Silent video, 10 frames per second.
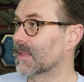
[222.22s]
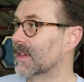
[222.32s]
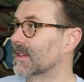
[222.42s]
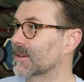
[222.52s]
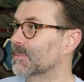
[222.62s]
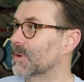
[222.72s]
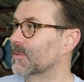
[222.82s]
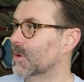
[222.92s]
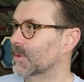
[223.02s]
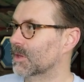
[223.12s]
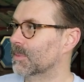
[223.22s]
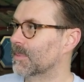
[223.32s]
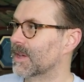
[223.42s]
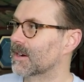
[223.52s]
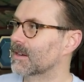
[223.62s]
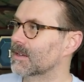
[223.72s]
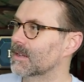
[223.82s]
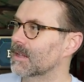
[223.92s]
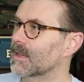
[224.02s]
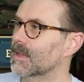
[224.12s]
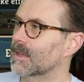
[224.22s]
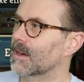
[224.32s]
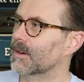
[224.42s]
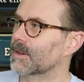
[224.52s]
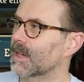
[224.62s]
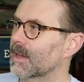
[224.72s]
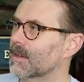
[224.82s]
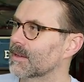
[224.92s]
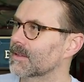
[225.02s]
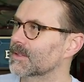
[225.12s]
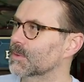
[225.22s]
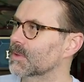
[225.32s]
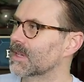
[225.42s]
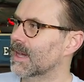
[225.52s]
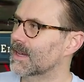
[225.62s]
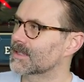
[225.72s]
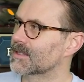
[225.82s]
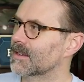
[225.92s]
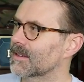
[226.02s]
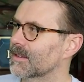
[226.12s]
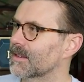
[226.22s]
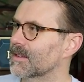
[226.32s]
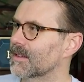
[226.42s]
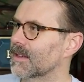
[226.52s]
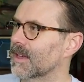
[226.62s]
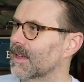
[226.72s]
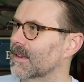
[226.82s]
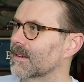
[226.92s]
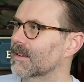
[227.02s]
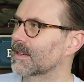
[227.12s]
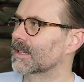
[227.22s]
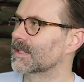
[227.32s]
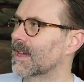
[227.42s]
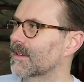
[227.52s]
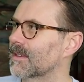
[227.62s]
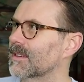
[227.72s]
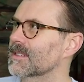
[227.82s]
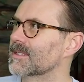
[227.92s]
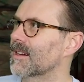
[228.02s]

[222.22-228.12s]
that they can perform a little bit better. Okay, dual cast and attack, and he's